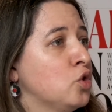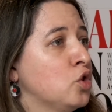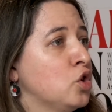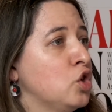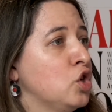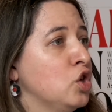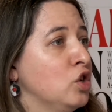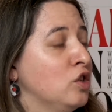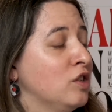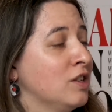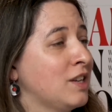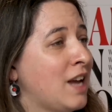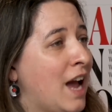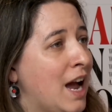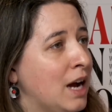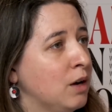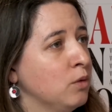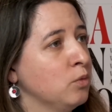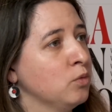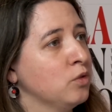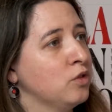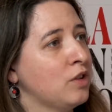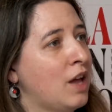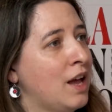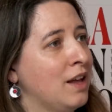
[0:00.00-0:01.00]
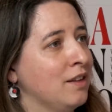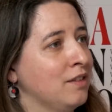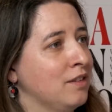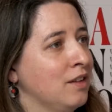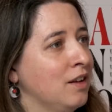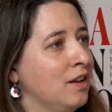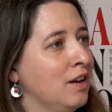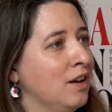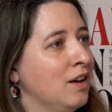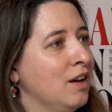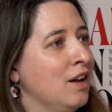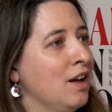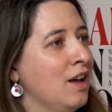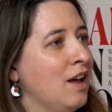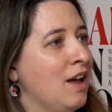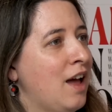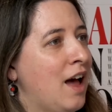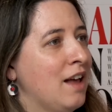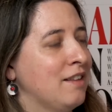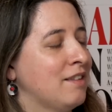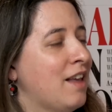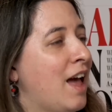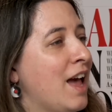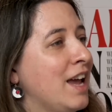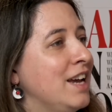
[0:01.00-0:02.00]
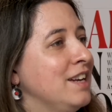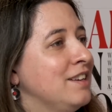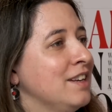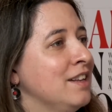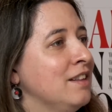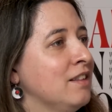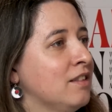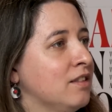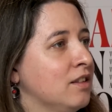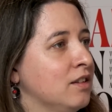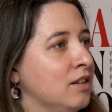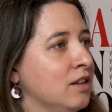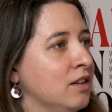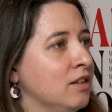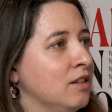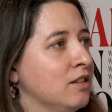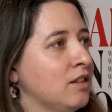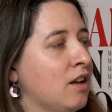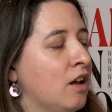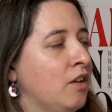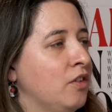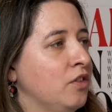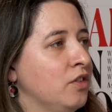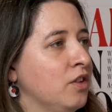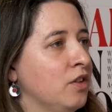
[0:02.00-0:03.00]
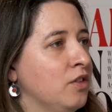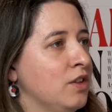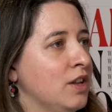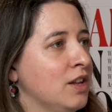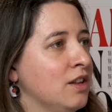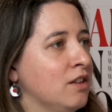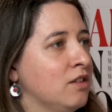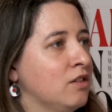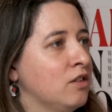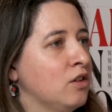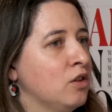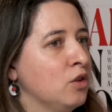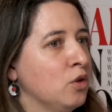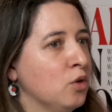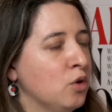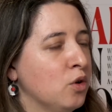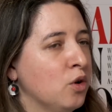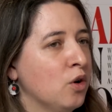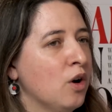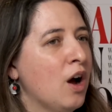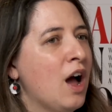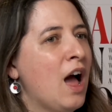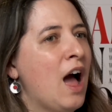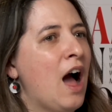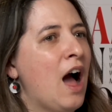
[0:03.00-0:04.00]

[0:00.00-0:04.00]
could count as a hate incident under this law.